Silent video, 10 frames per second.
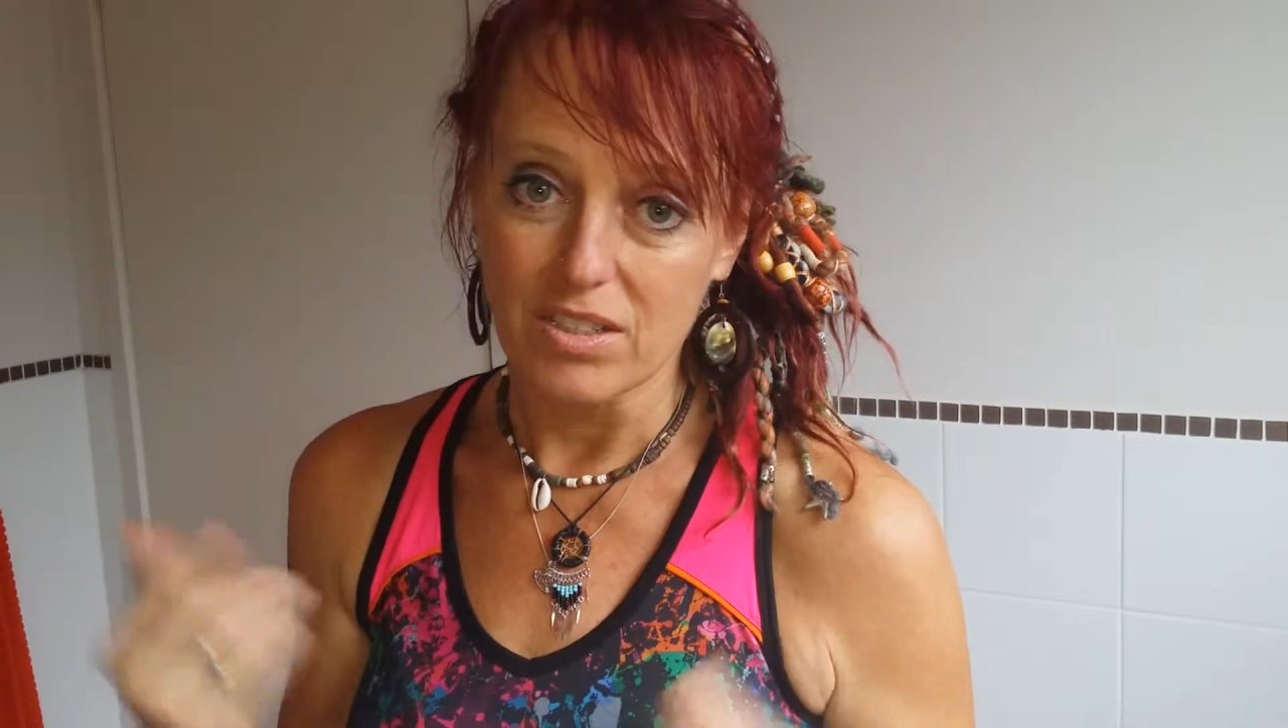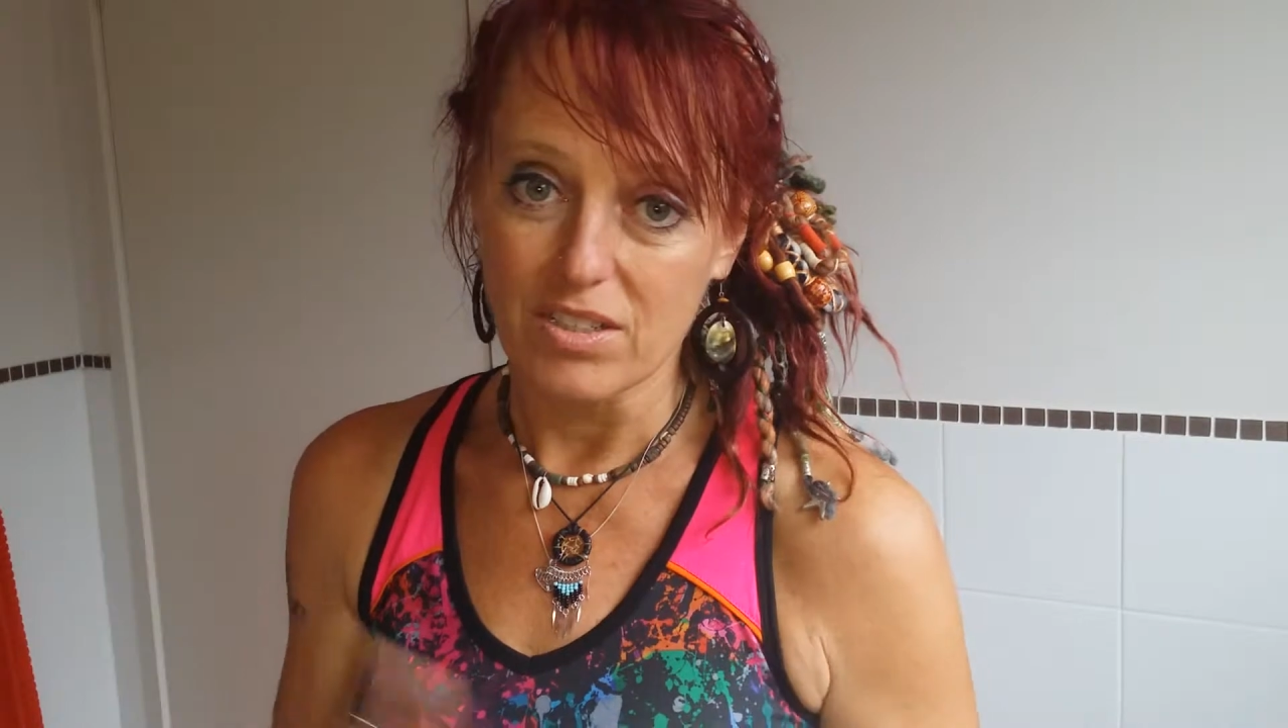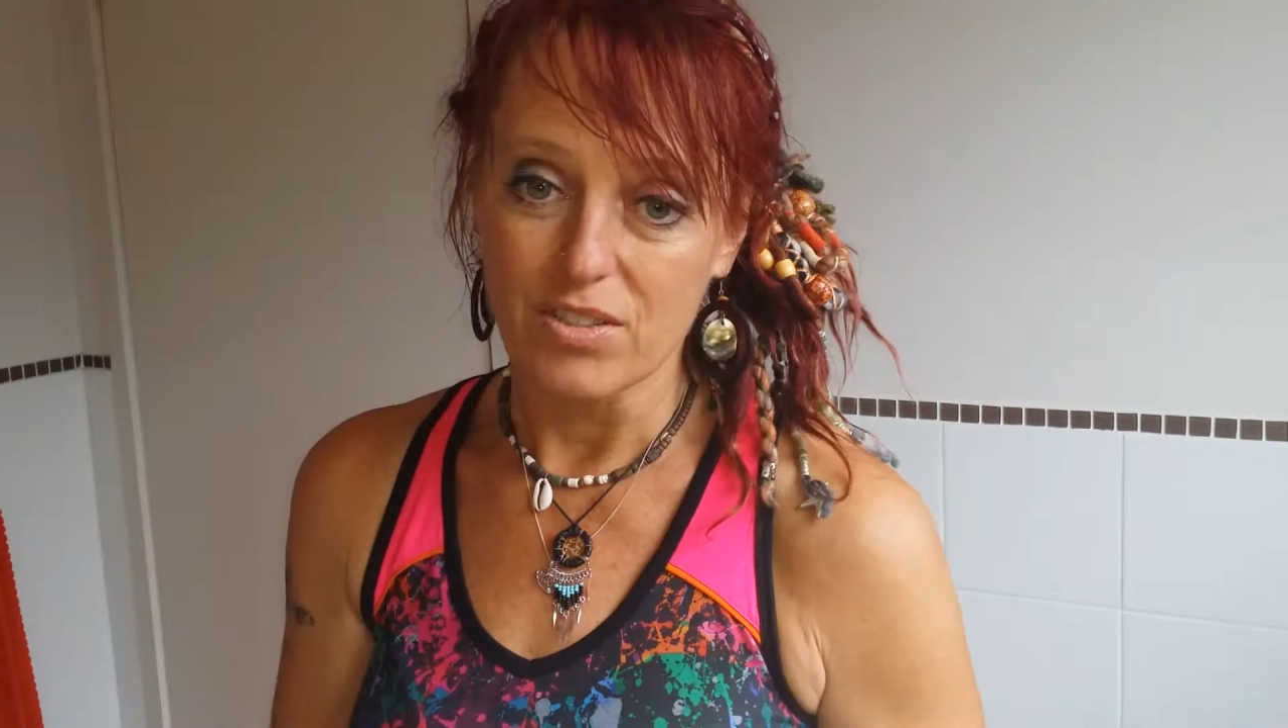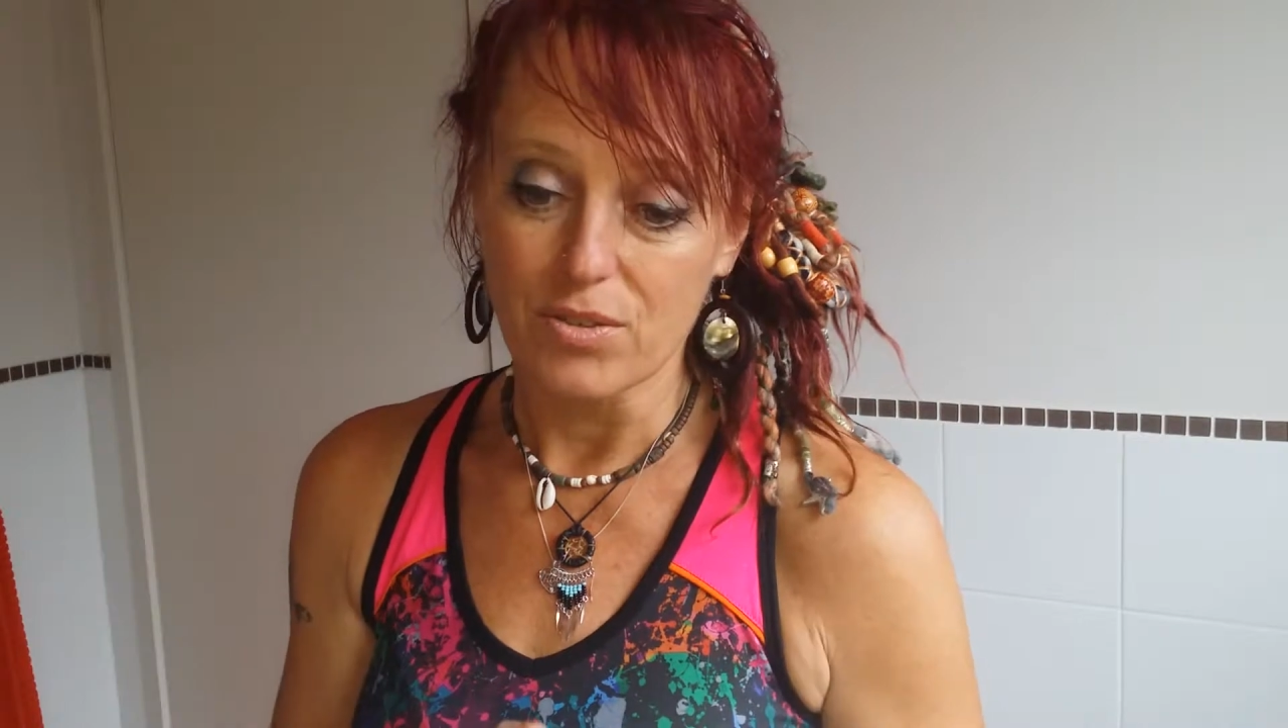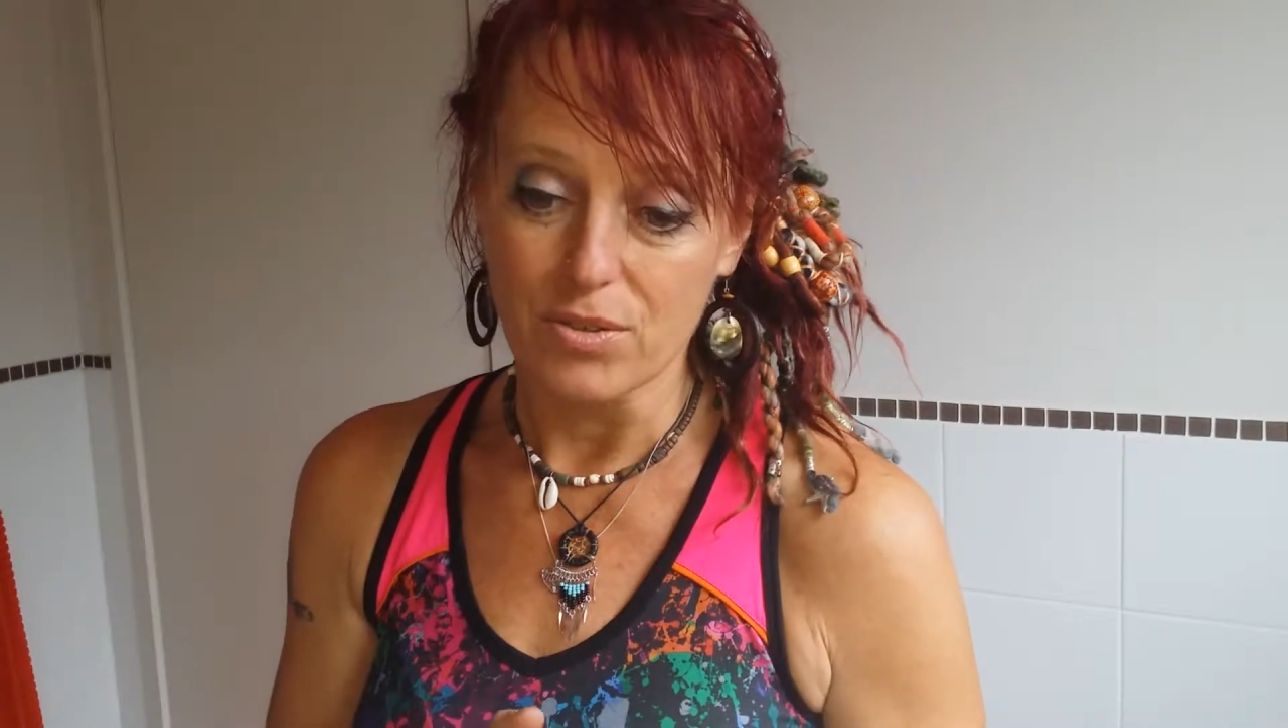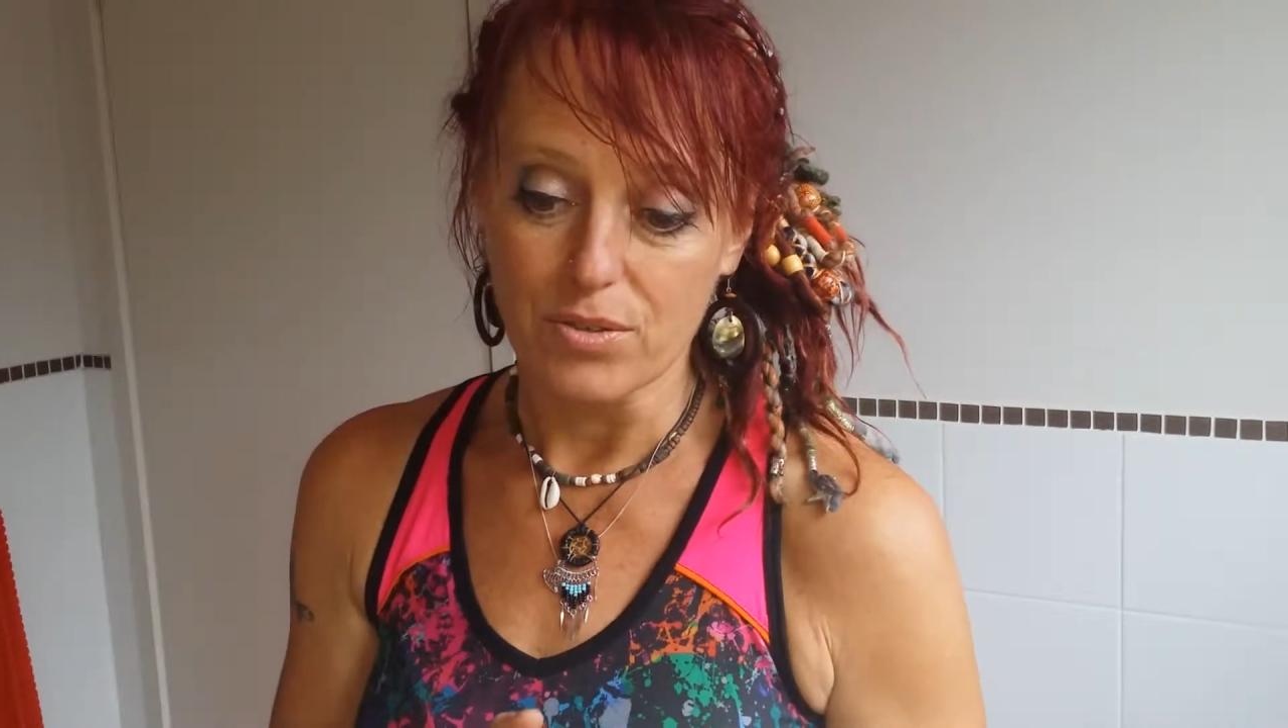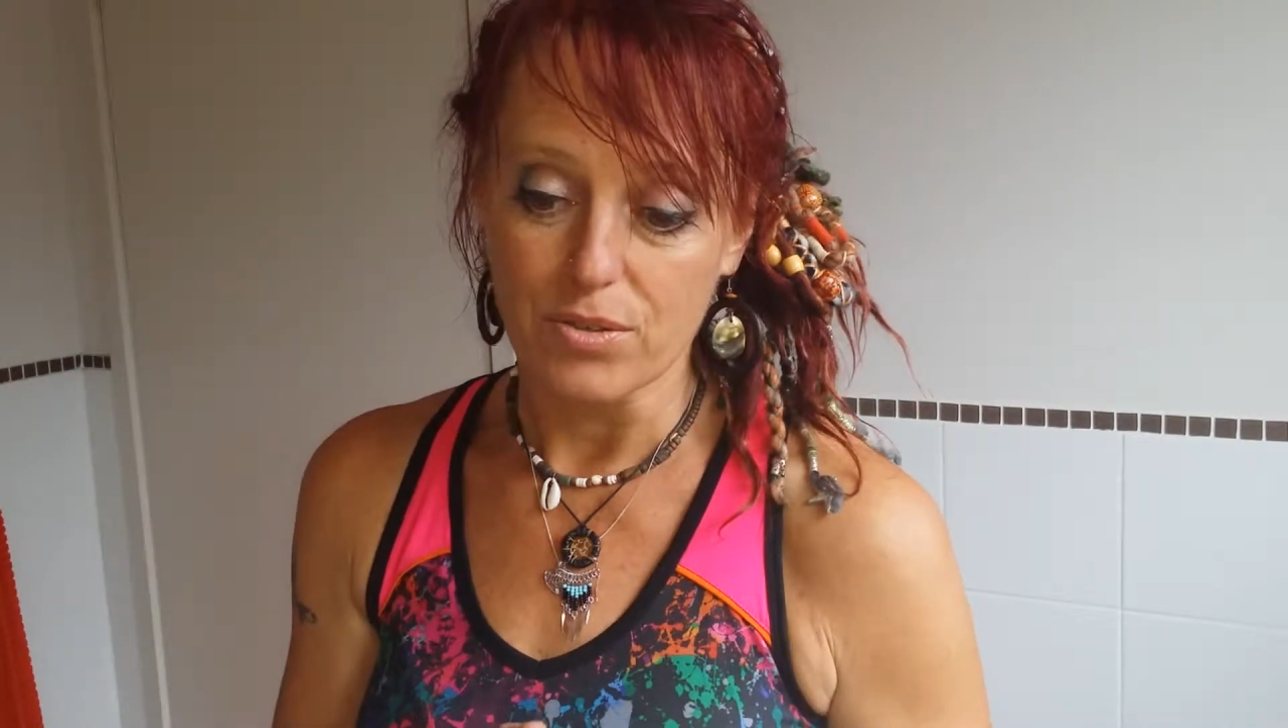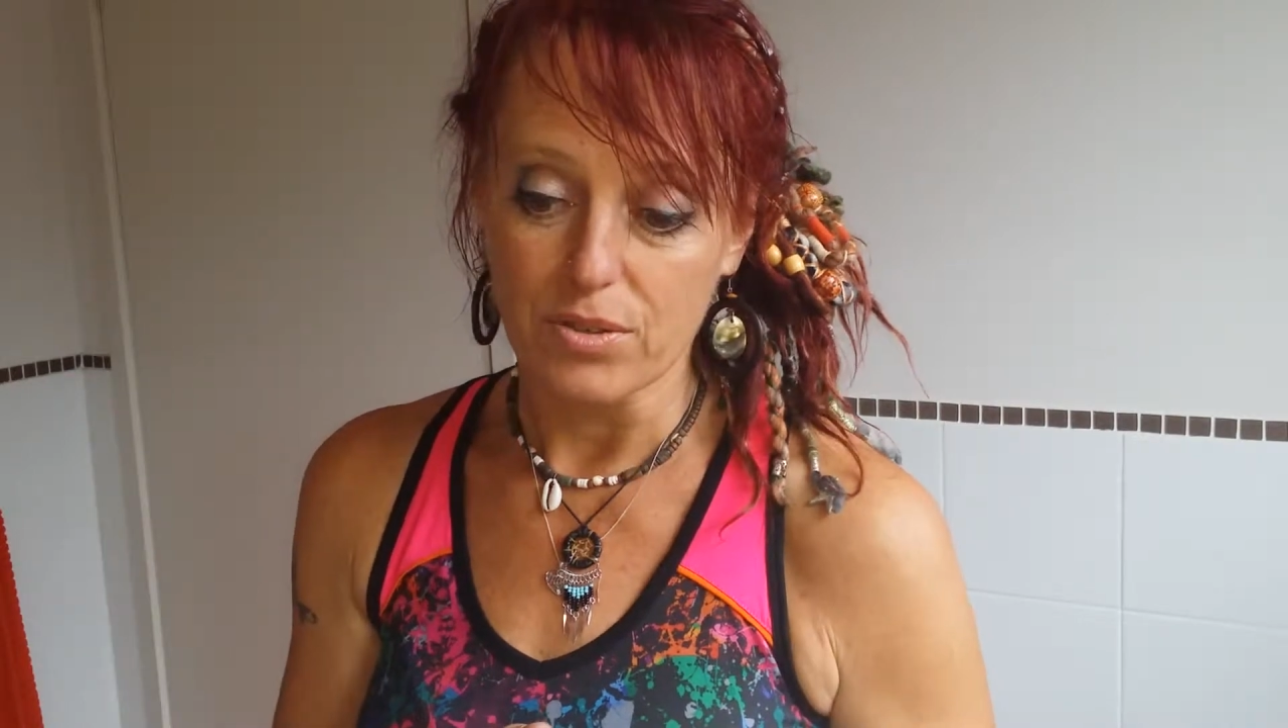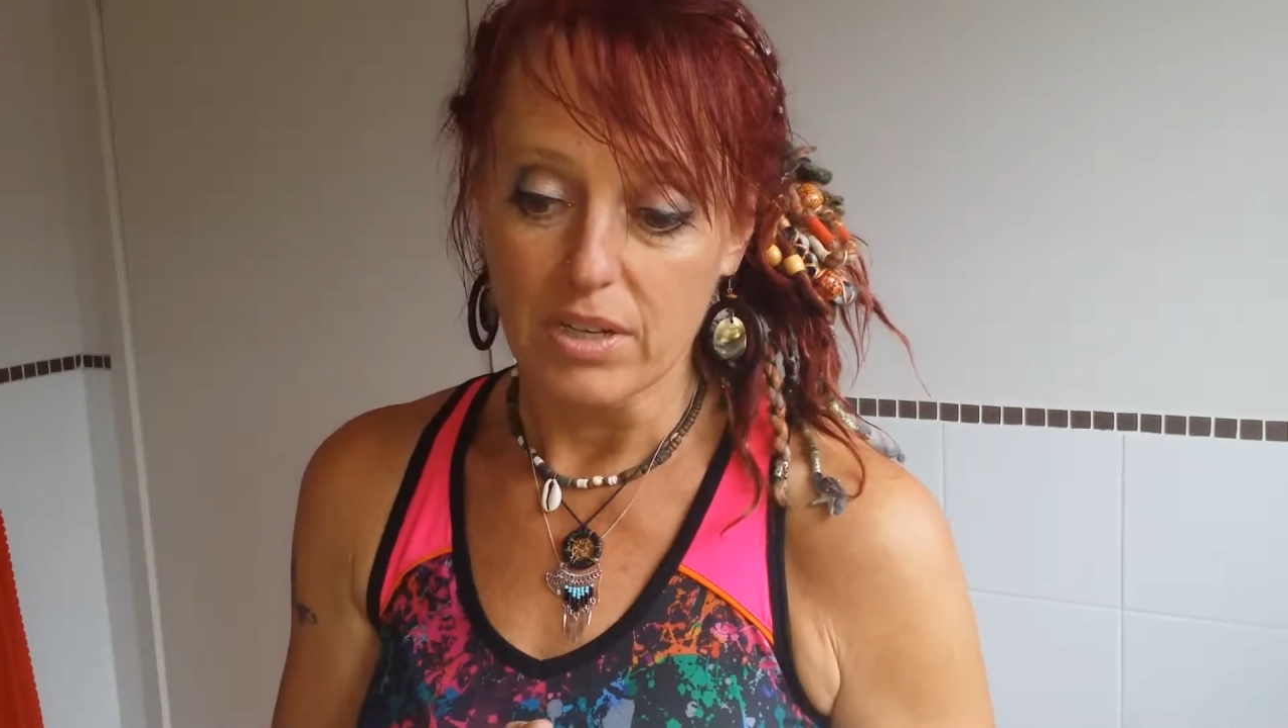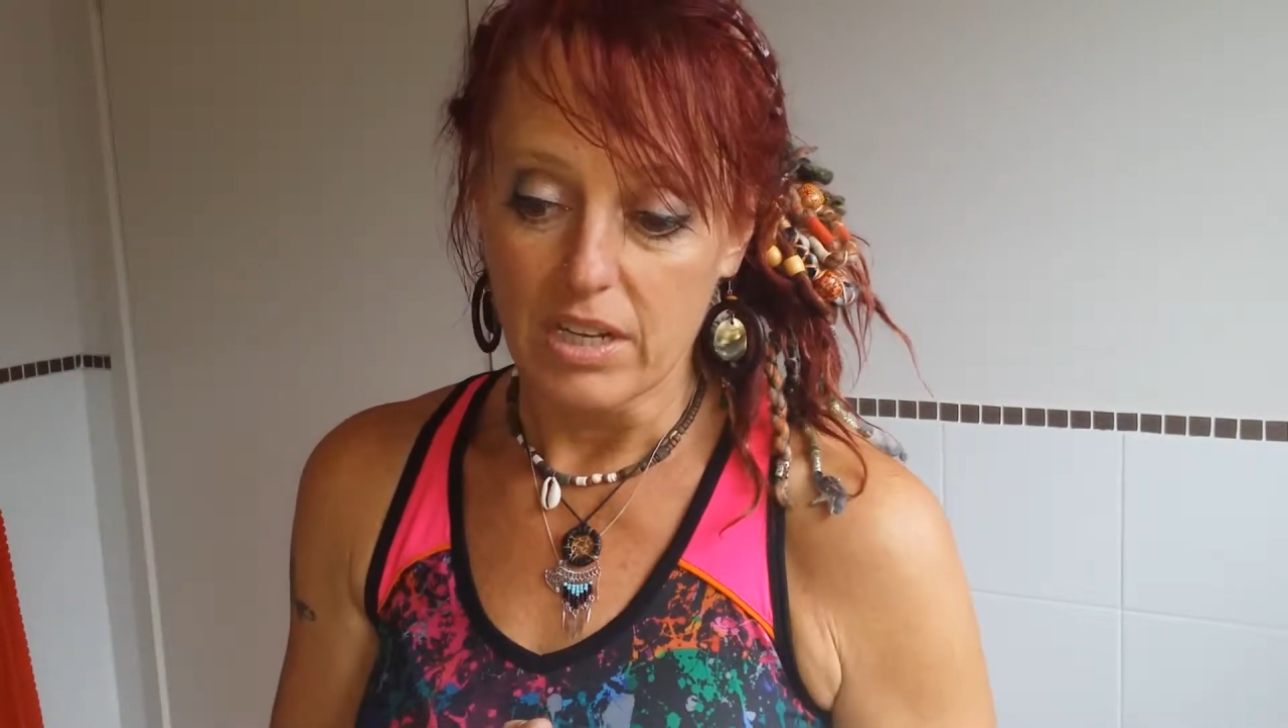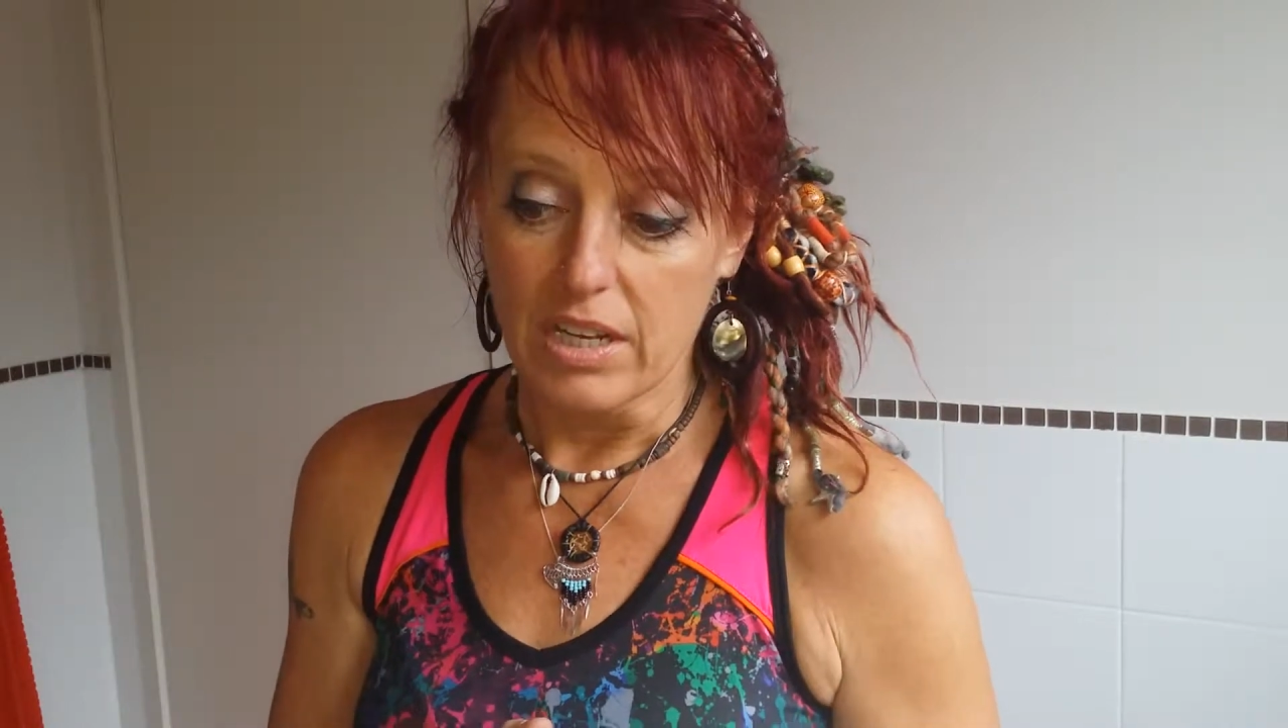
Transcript: your,